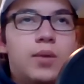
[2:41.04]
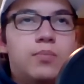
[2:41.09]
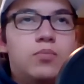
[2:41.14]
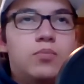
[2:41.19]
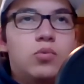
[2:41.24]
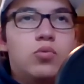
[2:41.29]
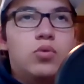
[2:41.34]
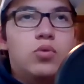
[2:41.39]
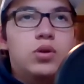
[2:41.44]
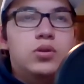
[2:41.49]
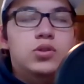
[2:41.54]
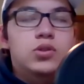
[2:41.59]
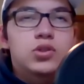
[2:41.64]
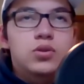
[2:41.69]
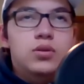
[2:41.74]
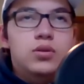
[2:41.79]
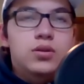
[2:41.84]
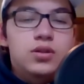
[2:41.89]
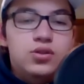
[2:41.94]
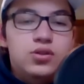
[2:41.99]
what are
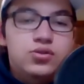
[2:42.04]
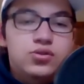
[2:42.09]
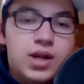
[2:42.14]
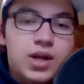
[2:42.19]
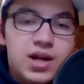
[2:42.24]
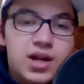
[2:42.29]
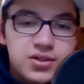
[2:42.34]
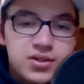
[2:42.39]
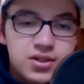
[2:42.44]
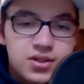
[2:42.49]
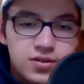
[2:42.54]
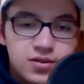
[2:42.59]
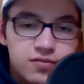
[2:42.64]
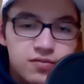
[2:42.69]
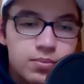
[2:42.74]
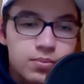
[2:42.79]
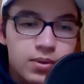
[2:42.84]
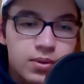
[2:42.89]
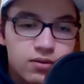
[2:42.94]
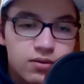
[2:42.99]
sort of the strategies of
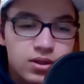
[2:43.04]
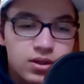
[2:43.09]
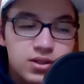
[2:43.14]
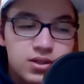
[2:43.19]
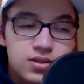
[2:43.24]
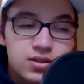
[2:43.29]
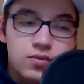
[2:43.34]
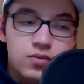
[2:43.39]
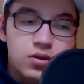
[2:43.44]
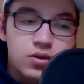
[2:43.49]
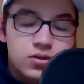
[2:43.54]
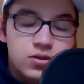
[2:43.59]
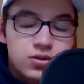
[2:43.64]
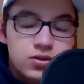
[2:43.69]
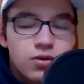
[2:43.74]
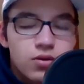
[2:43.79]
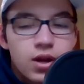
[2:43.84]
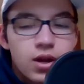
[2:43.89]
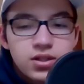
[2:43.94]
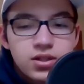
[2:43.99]
Republicans and what are the
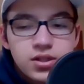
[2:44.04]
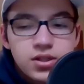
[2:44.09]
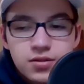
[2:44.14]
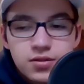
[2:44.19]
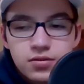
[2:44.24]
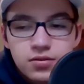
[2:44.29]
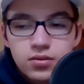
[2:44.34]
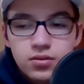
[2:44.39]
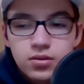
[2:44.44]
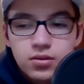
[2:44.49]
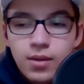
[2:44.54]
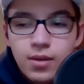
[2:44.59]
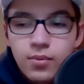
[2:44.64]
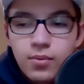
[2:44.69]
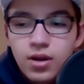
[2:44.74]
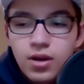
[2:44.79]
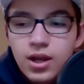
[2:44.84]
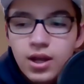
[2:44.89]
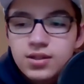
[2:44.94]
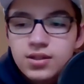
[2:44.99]
strategies of
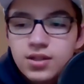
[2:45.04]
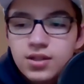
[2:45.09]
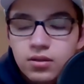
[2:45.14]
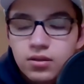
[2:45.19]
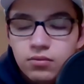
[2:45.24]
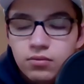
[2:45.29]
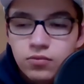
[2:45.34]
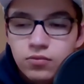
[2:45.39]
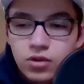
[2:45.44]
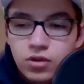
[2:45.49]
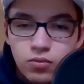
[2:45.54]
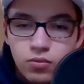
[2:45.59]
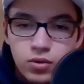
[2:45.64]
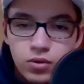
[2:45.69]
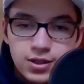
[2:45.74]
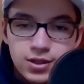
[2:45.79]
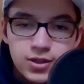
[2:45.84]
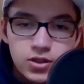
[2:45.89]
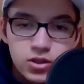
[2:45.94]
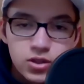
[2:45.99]
Democrats, and what
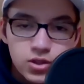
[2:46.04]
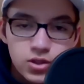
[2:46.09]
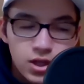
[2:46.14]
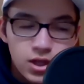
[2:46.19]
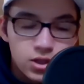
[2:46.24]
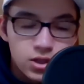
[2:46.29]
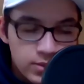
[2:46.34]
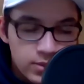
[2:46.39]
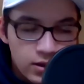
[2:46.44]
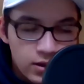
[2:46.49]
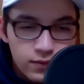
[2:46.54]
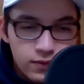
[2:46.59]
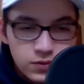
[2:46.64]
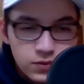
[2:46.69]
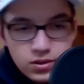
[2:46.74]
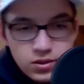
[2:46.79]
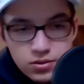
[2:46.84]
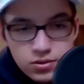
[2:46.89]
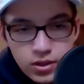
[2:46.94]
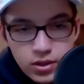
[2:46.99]
needs to change about
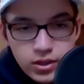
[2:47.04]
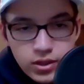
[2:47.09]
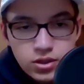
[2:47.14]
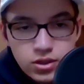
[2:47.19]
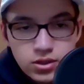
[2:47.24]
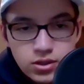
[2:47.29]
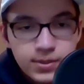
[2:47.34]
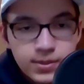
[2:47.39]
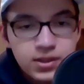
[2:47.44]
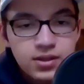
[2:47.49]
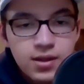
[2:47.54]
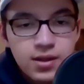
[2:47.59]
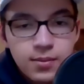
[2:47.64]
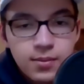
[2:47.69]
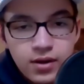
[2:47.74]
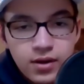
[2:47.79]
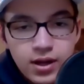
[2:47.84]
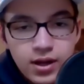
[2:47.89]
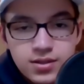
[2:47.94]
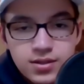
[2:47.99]
obviously the strategies about the
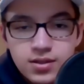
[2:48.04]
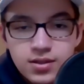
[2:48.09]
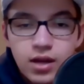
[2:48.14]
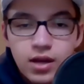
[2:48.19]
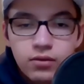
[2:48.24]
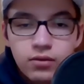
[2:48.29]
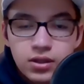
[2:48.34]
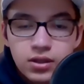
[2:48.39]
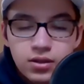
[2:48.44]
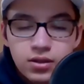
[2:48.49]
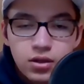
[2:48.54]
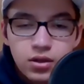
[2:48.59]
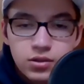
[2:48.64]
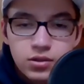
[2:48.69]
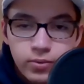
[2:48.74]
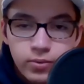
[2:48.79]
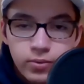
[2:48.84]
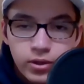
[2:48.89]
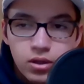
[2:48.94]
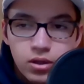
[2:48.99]
Democrats and how we can
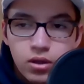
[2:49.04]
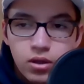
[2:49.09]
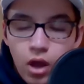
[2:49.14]
exploit